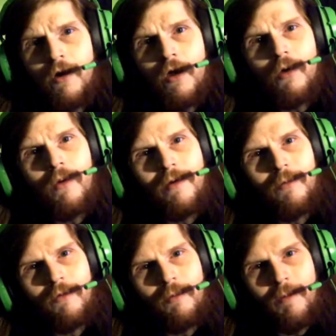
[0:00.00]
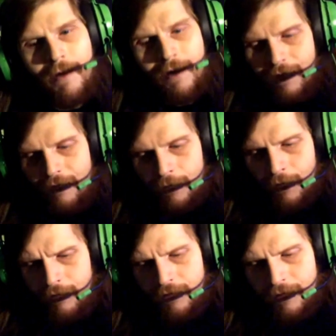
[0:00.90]
acquainted with my man Ace
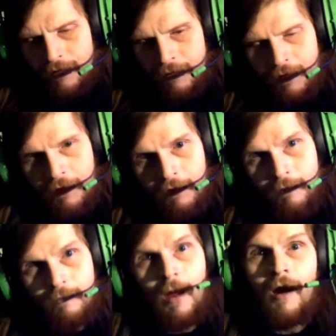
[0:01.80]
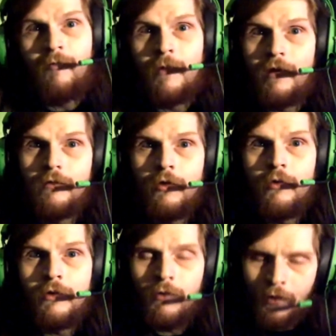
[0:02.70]
Austin, and I've met
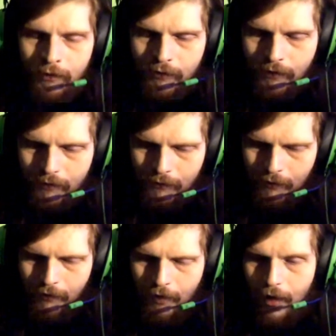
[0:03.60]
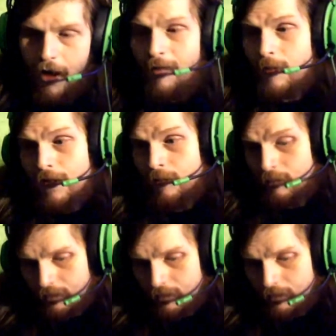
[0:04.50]
Cody Rhodes. I've met him.